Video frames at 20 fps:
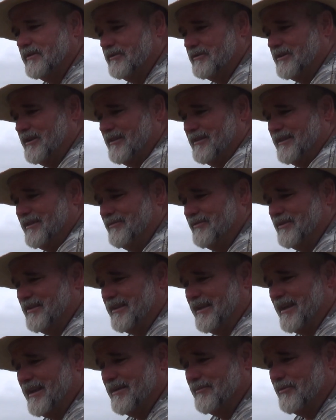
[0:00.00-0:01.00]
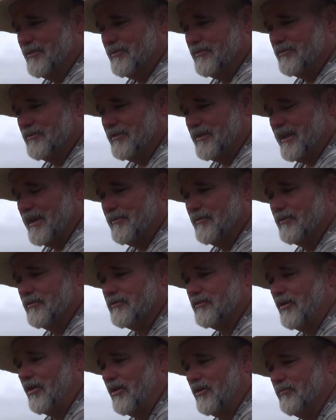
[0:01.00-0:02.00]
hell, even the Gamos. The
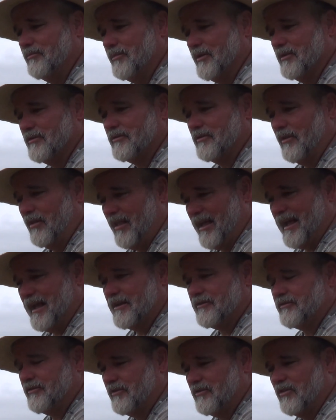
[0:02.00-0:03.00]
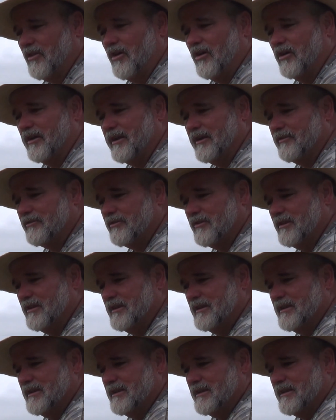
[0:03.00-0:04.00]
Gamos aren't built to last as long as
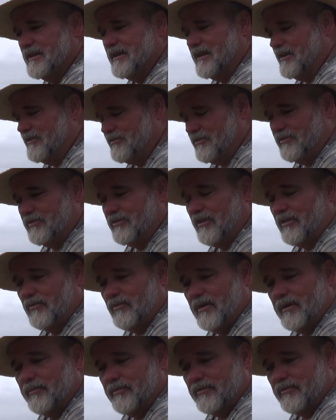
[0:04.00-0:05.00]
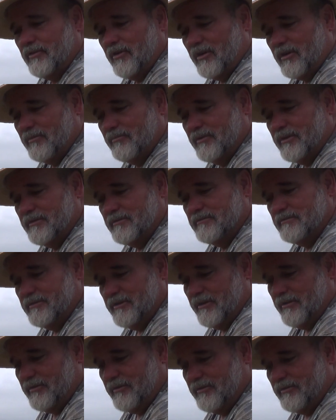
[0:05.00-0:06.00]
these other weapons are, but
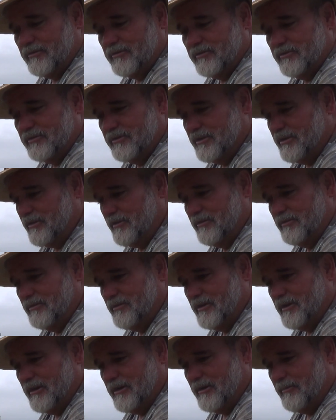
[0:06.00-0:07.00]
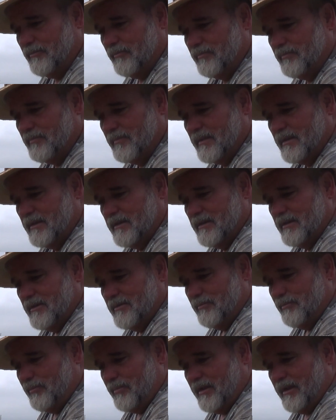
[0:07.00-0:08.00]
they'll do good.
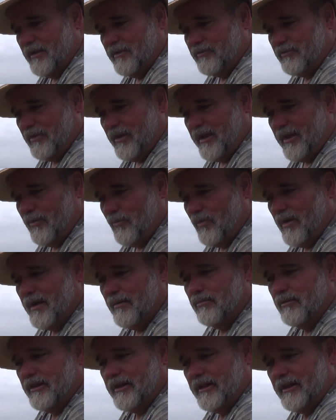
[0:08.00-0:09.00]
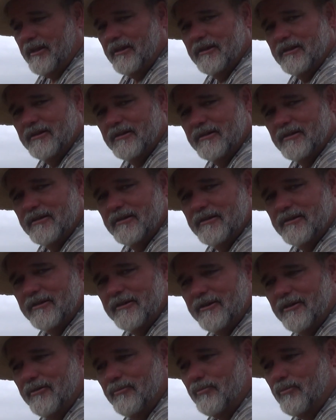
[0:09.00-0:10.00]
BSA, Webley,
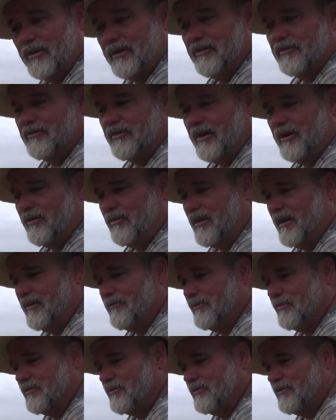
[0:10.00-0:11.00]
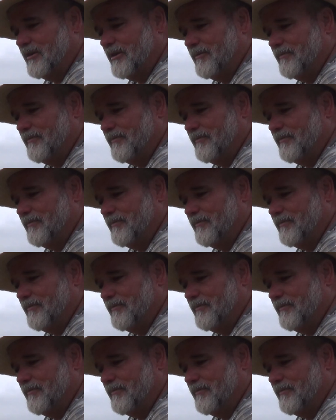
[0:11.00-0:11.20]
British air rifles.